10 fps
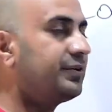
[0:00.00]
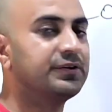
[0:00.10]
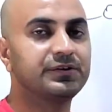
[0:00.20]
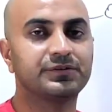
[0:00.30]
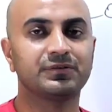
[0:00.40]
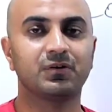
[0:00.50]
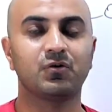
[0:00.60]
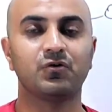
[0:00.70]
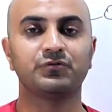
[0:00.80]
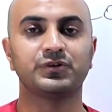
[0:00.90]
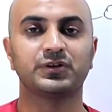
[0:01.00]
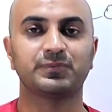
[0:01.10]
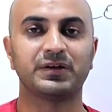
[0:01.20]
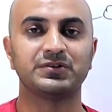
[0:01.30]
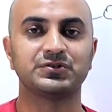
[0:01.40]
liters of
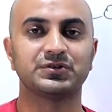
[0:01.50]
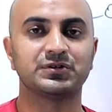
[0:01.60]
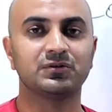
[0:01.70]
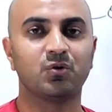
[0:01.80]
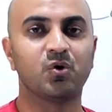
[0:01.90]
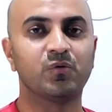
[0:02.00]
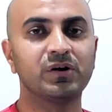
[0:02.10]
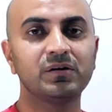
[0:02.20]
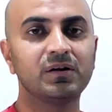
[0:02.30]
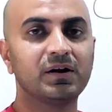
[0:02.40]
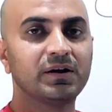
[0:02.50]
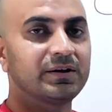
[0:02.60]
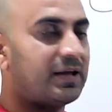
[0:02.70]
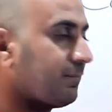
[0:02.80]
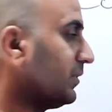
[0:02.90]
suspension over
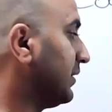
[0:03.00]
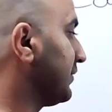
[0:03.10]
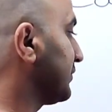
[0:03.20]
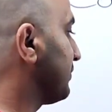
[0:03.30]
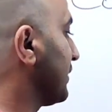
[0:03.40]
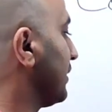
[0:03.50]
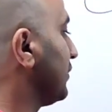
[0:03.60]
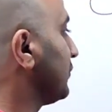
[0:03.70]
tablets.